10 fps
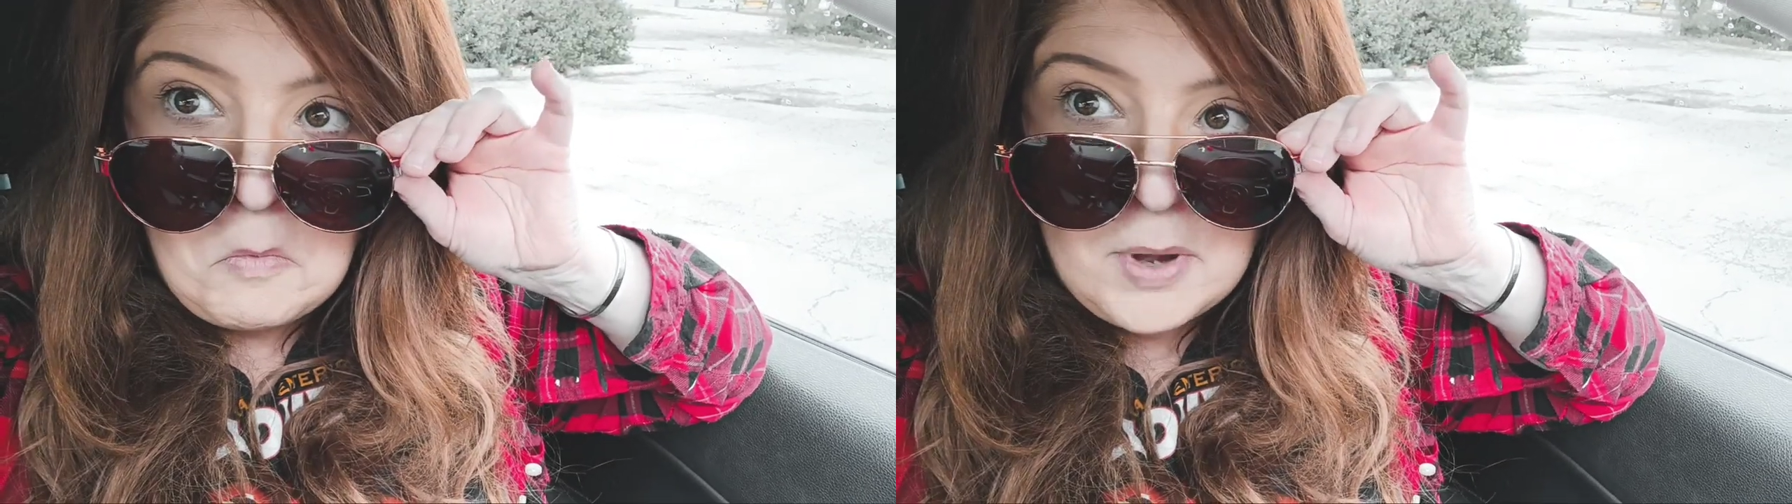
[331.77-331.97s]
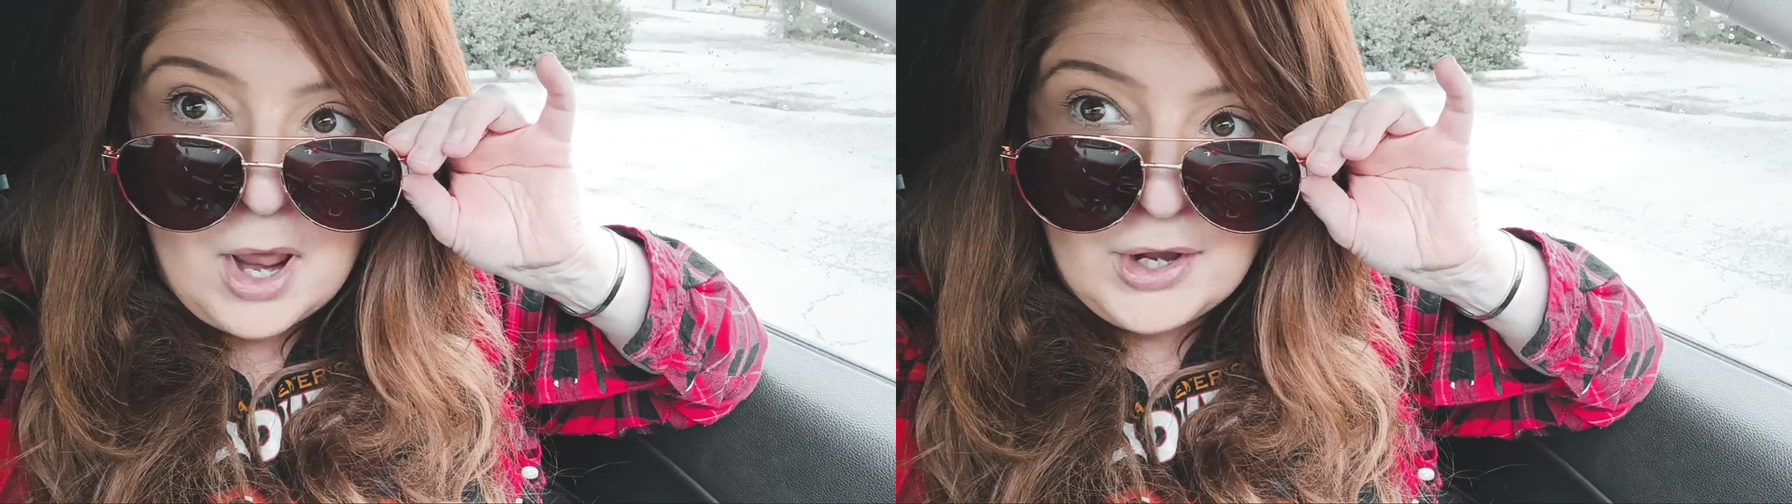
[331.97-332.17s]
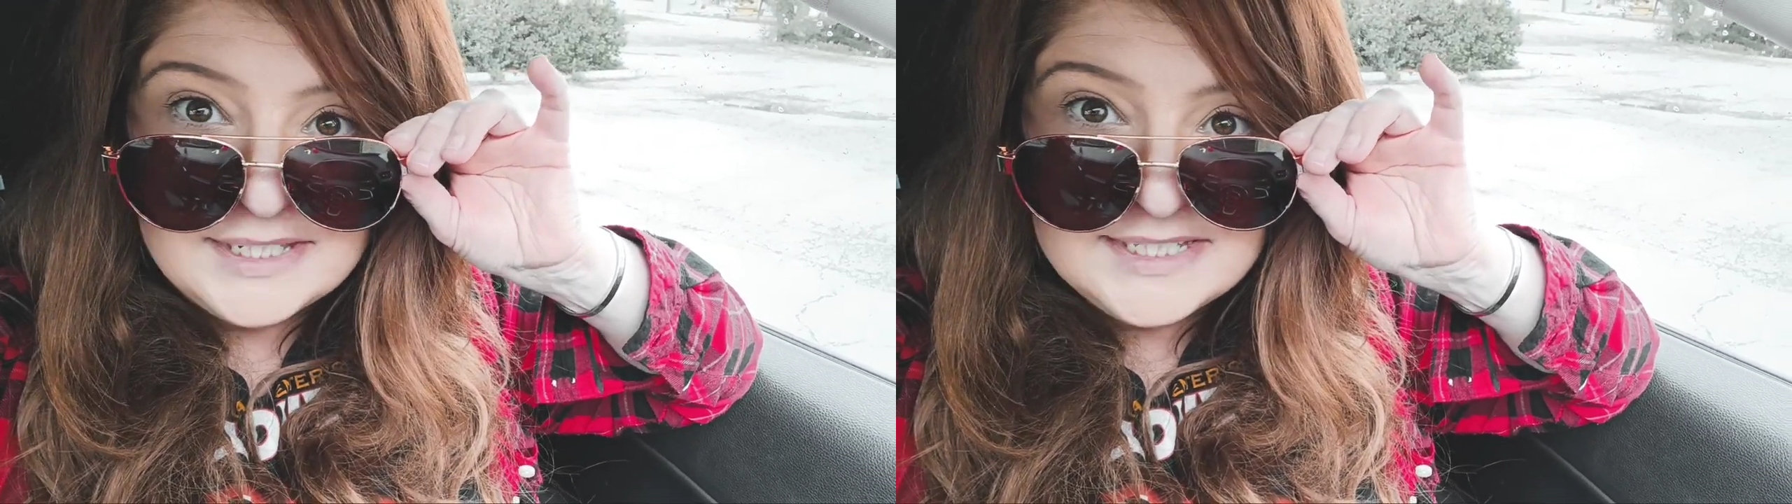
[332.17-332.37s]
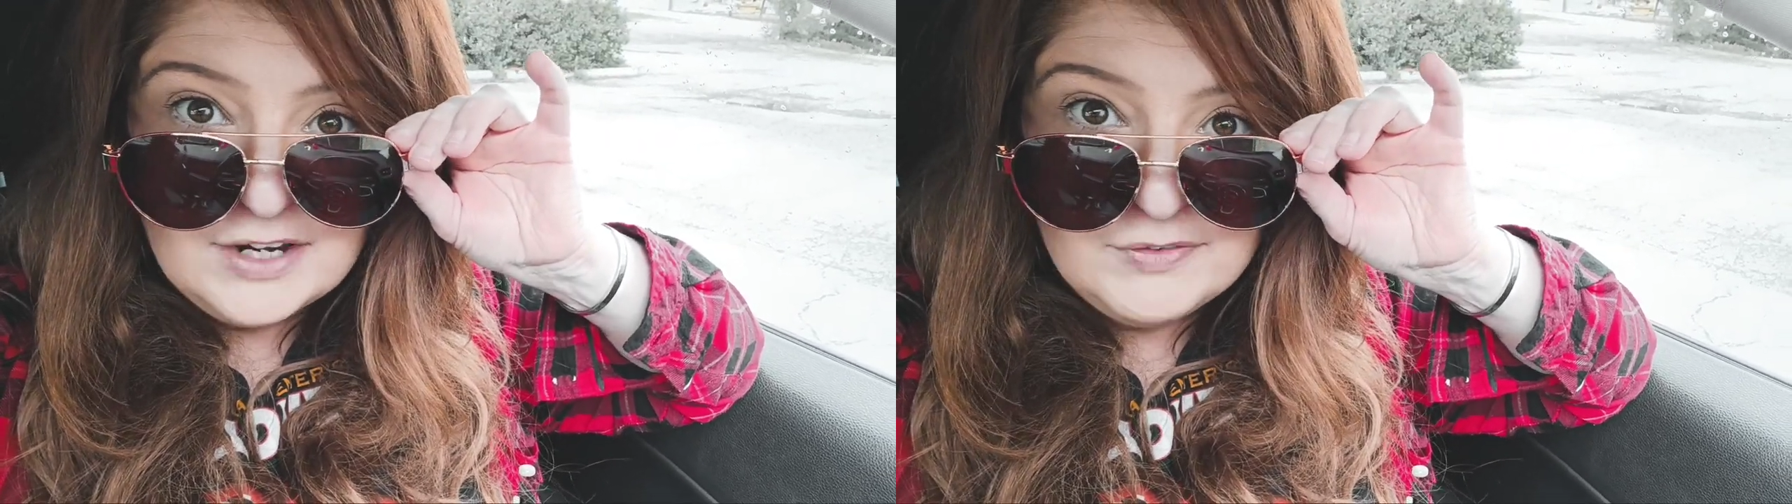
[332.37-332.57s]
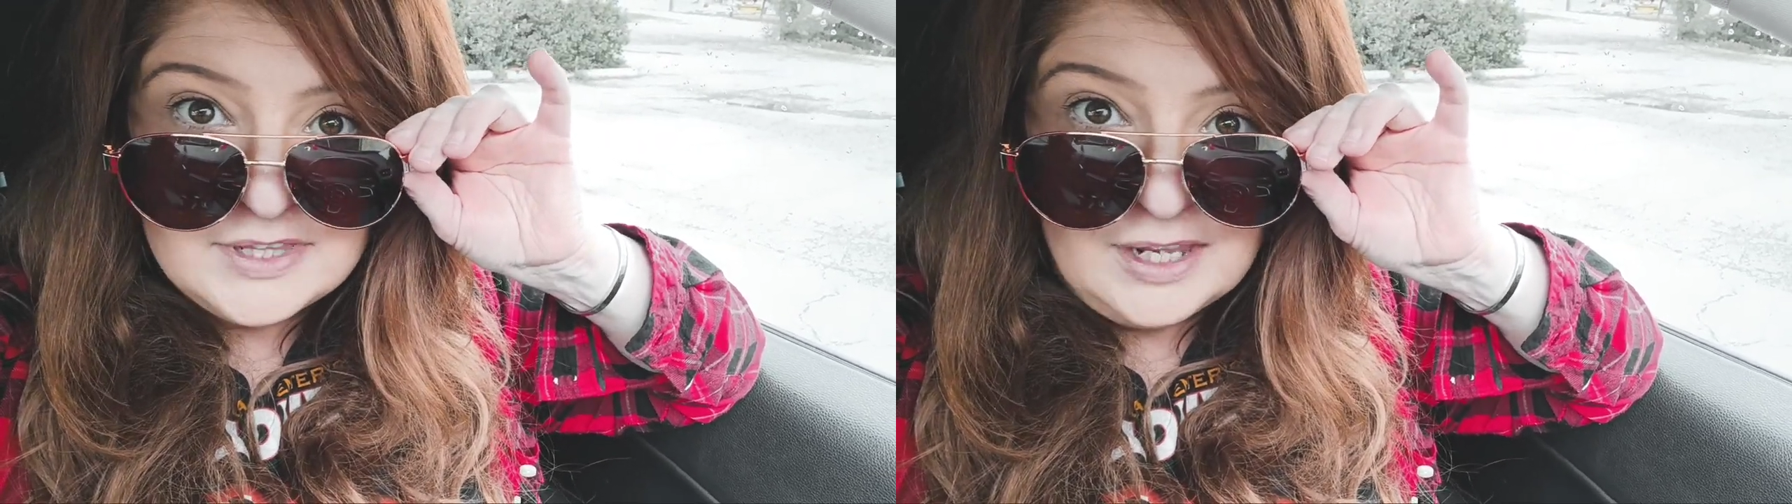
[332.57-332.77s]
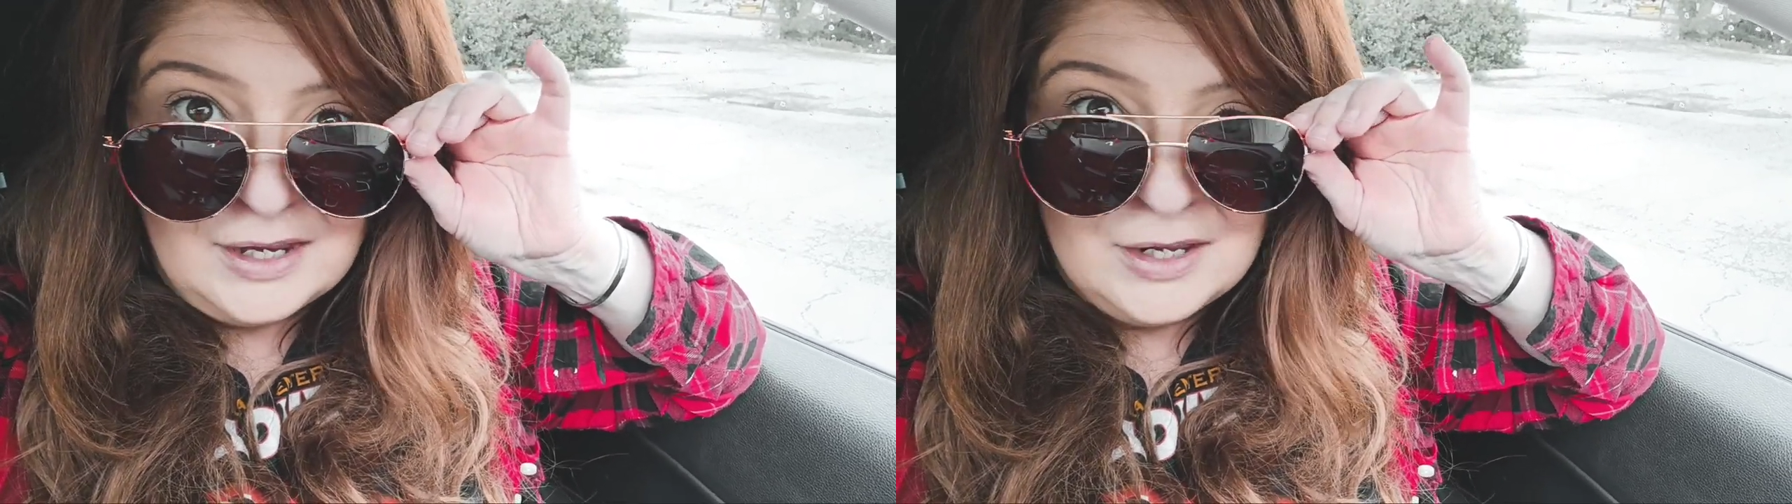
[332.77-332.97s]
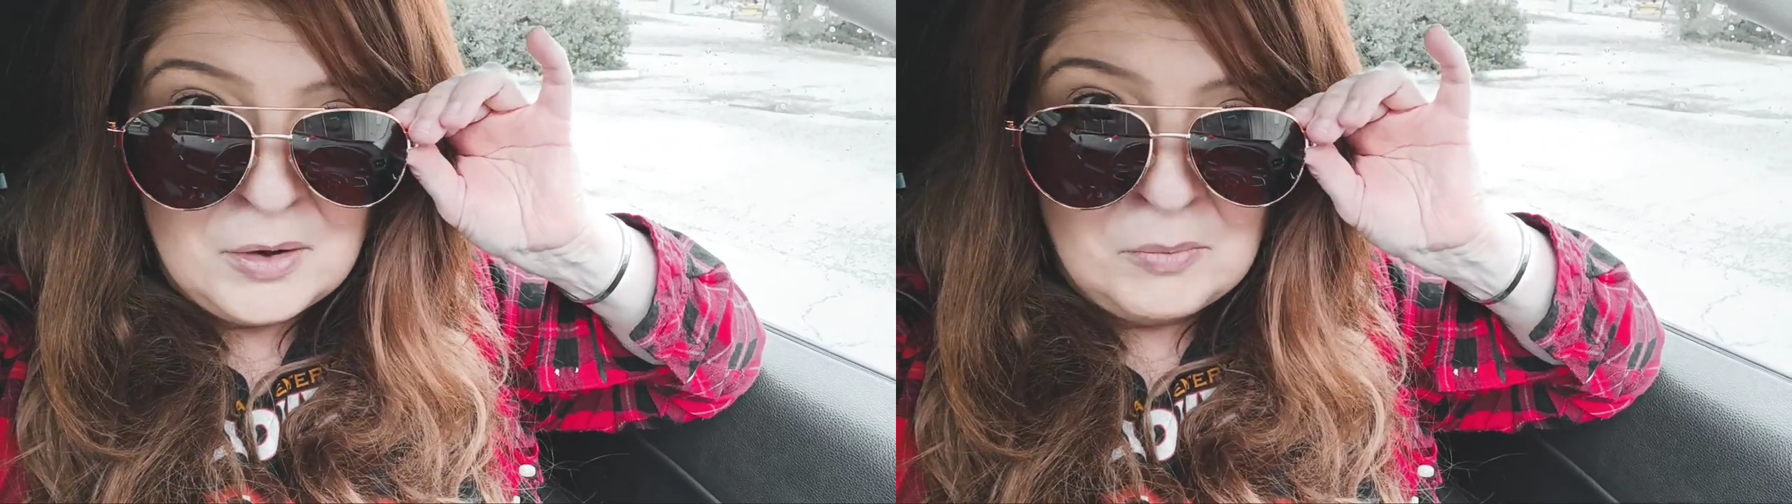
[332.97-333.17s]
Now I can see everything.